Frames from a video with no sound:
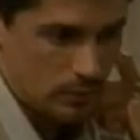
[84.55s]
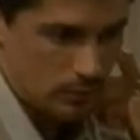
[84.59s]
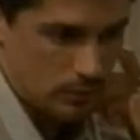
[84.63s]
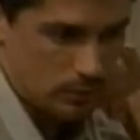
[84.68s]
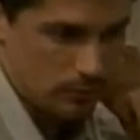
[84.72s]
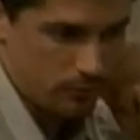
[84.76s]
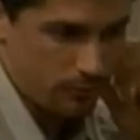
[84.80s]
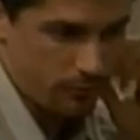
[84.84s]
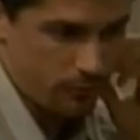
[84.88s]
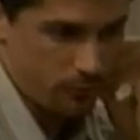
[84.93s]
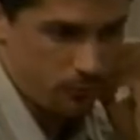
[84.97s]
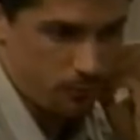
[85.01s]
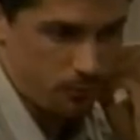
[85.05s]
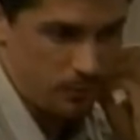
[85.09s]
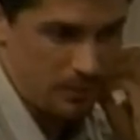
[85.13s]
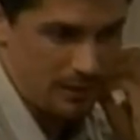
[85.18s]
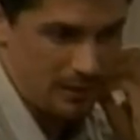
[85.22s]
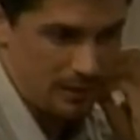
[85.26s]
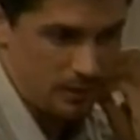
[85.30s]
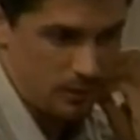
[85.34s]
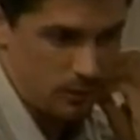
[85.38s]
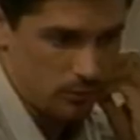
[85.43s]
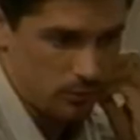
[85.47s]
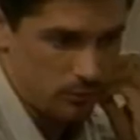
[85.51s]
Yeah, for
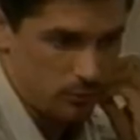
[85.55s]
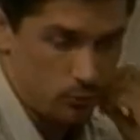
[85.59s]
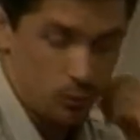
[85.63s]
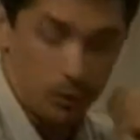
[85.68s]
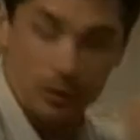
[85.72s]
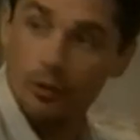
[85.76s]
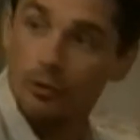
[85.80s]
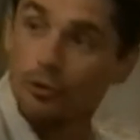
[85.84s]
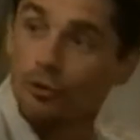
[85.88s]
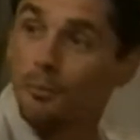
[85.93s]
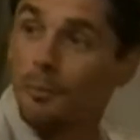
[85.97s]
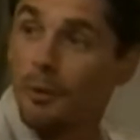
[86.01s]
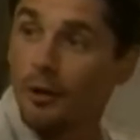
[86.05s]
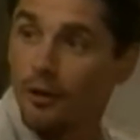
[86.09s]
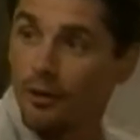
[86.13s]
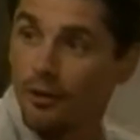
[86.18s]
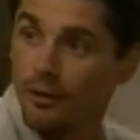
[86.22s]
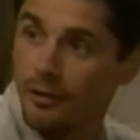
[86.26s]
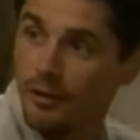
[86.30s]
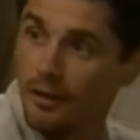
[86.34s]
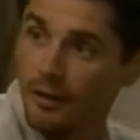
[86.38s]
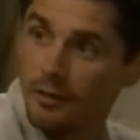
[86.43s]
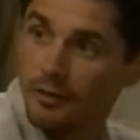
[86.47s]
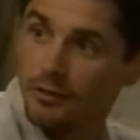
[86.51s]
being a drinker's
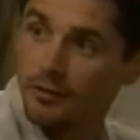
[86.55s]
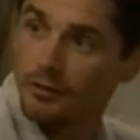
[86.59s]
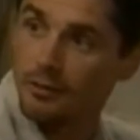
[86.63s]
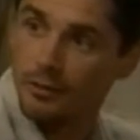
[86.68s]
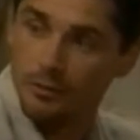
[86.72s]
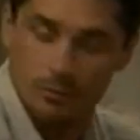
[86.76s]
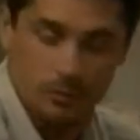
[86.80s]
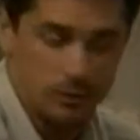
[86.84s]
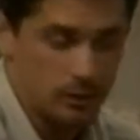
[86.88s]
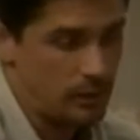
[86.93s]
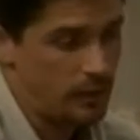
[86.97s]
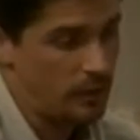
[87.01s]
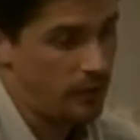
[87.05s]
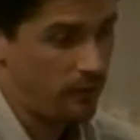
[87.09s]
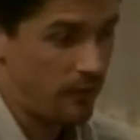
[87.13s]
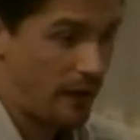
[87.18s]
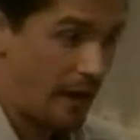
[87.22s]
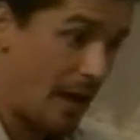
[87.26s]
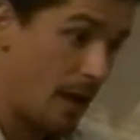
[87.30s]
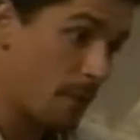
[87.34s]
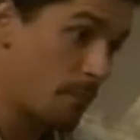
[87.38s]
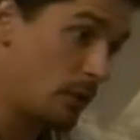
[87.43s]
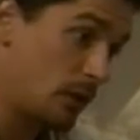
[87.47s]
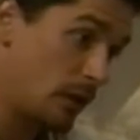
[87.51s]
paradise. I mean, they have
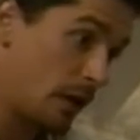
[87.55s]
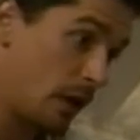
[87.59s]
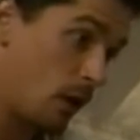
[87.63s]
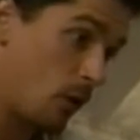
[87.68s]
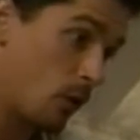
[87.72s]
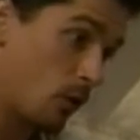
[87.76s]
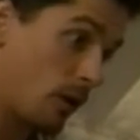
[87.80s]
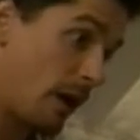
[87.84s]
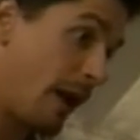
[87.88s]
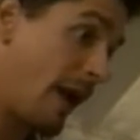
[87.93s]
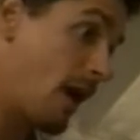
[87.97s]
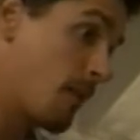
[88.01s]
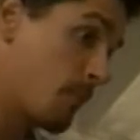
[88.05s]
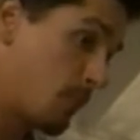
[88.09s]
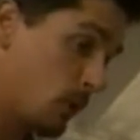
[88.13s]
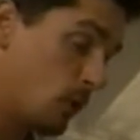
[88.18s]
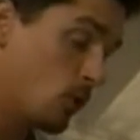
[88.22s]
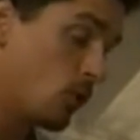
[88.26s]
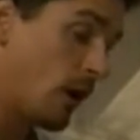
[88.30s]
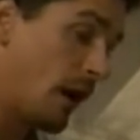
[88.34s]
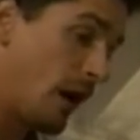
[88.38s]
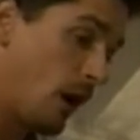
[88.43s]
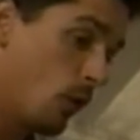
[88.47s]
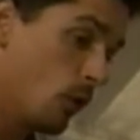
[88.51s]
happy hour,
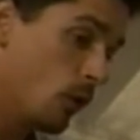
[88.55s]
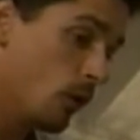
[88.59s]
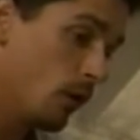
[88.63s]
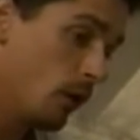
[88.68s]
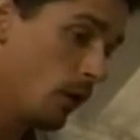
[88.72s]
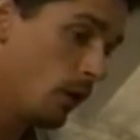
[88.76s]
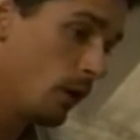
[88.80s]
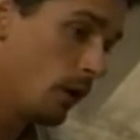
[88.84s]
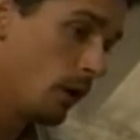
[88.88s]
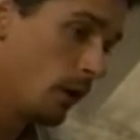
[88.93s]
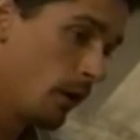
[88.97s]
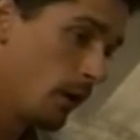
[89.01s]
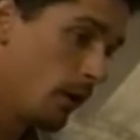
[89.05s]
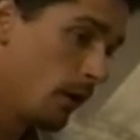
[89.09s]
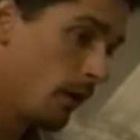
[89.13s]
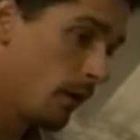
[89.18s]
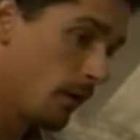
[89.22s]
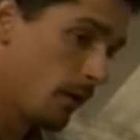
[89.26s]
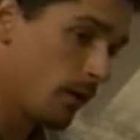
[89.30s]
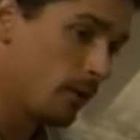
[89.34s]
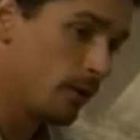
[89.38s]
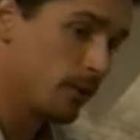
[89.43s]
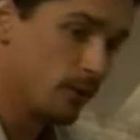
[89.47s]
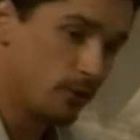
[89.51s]
happier hour
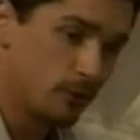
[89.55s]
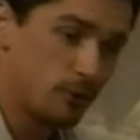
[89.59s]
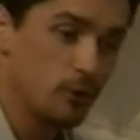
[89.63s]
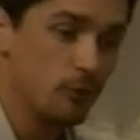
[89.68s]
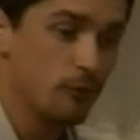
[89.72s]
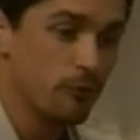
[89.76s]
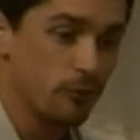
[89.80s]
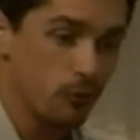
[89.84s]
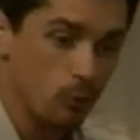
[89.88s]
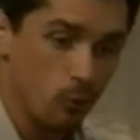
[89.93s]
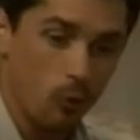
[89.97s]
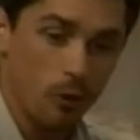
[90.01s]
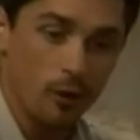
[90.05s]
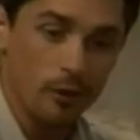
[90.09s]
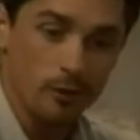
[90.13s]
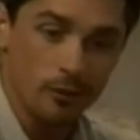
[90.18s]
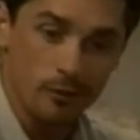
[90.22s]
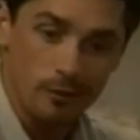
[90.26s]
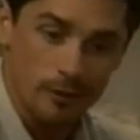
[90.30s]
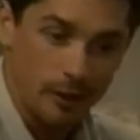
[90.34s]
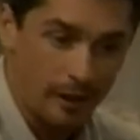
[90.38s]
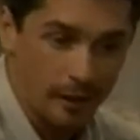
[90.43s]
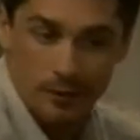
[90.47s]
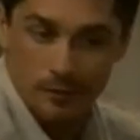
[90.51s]
two for
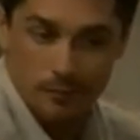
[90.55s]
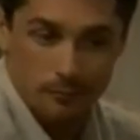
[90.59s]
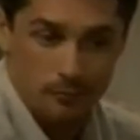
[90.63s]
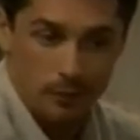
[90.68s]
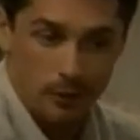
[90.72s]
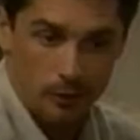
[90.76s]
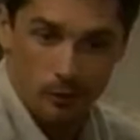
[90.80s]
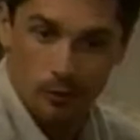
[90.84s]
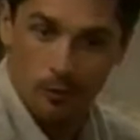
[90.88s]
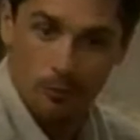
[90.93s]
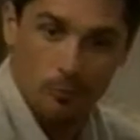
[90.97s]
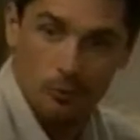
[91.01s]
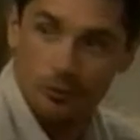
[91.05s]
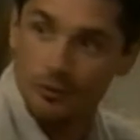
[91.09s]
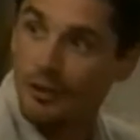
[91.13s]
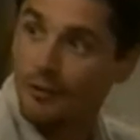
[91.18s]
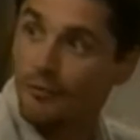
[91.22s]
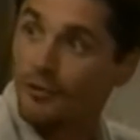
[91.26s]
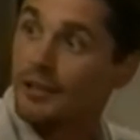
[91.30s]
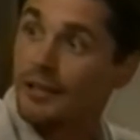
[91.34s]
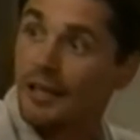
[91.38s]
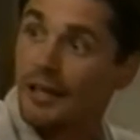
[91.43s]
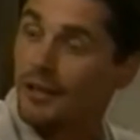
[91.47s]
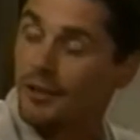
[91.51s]
one night uh, almost
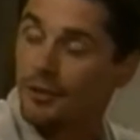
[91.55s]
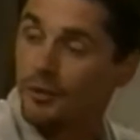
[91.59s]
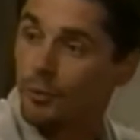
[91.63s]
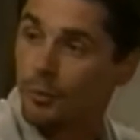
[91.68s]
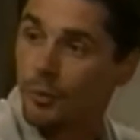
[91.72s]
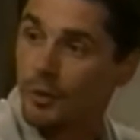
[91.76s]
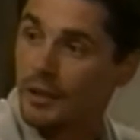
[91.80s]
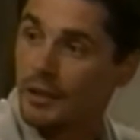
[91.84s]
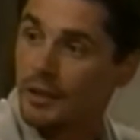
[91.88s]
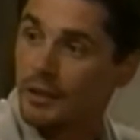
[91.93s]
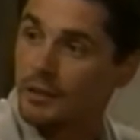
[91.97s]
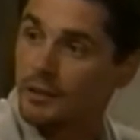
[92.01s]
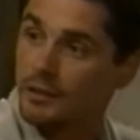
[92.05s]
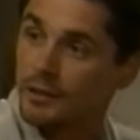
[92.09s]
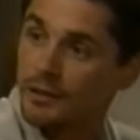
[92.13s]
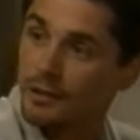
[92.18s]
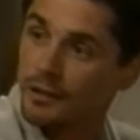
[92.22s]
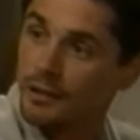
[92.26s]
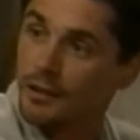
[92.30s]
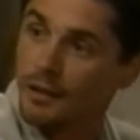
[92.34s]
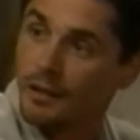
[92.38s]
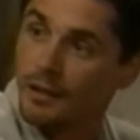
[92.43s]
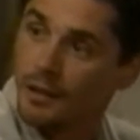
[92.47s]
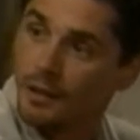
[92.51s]
every day of the week. Mm
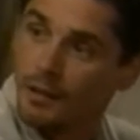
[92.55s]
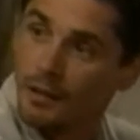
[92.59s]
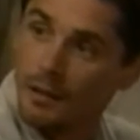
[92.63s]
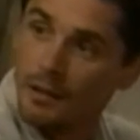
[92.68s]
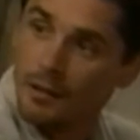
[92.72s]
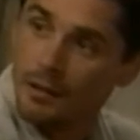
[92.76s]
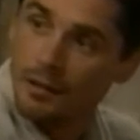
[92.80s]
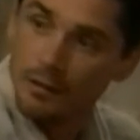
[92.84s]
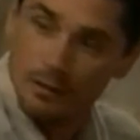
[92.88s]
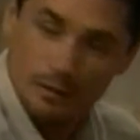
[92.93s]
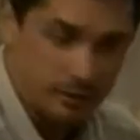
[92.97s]
-hmm.